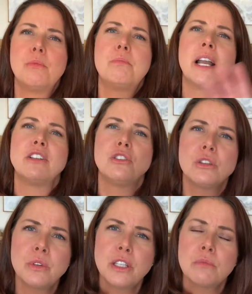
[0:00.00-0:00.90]
by
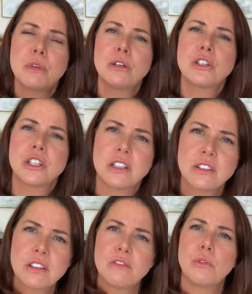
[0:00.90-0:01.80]
doing the
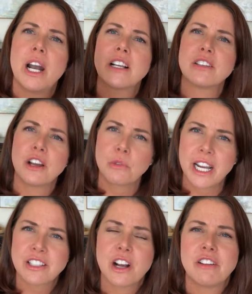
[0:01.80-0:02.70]
motions of wax on,
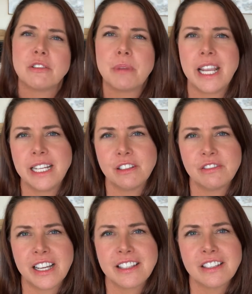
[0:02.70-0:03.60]
wax off, and painting the
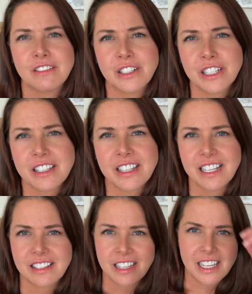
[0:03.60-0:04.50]
fence and the various
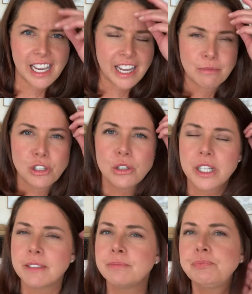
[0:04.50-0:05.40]
things that he had him
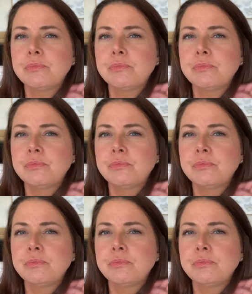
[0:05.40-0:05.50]
doing,